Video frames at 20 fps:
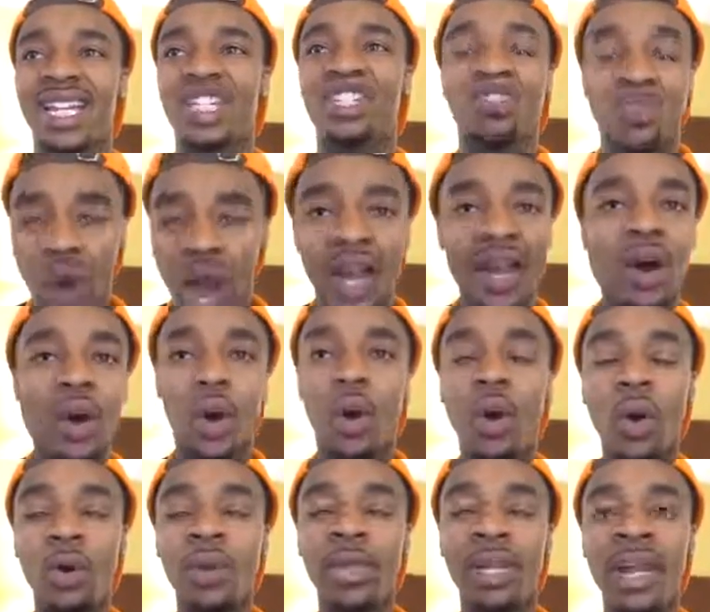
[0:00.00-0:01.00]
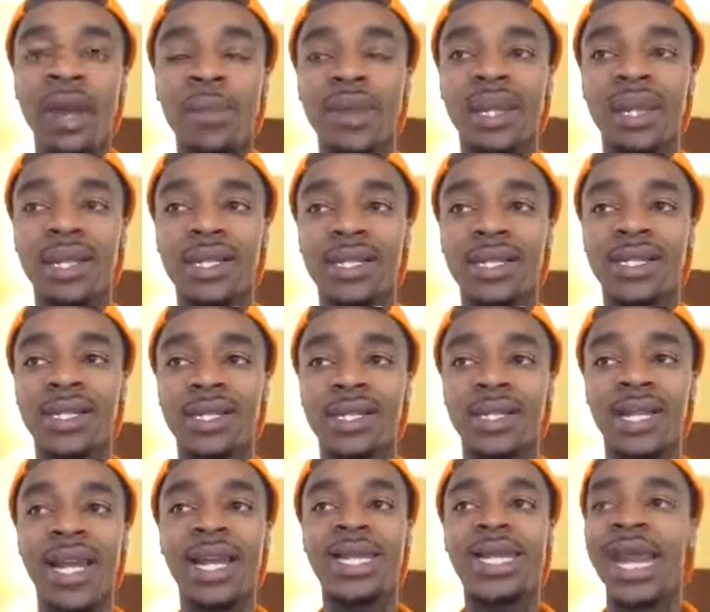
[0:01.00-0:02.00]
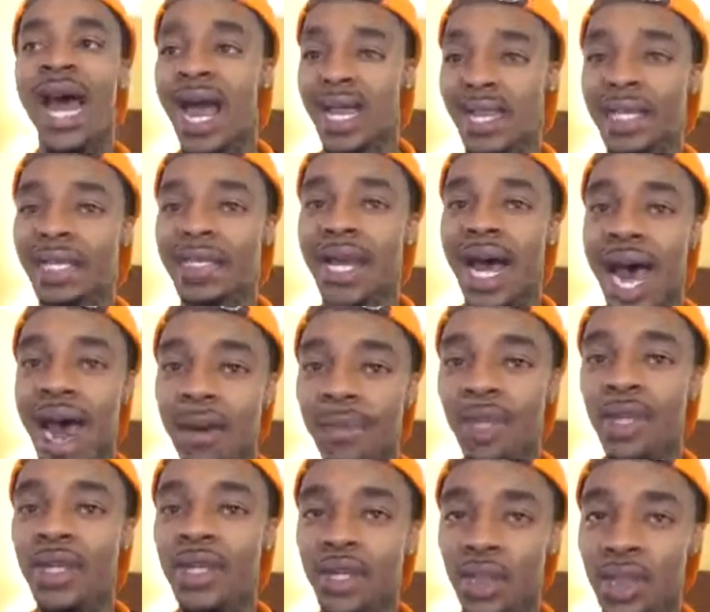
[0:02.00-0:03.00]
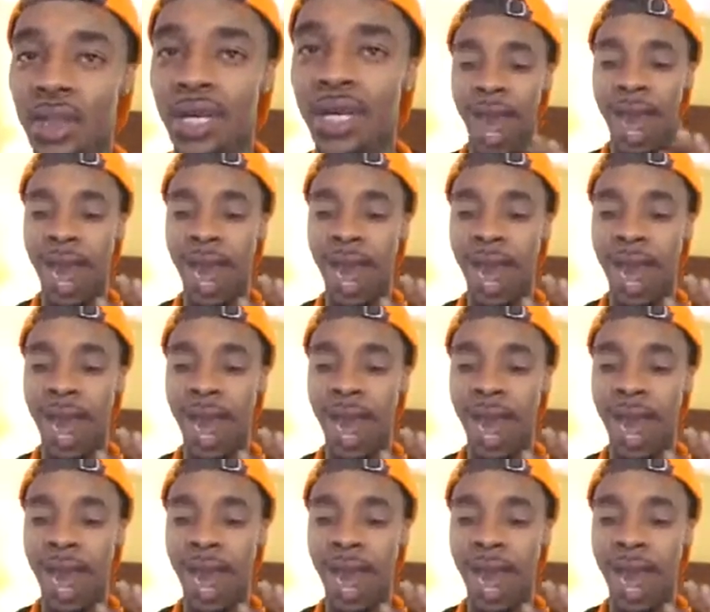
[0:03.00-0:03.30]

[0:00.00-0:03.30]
trying to hold it in because it's just like not the time to do it.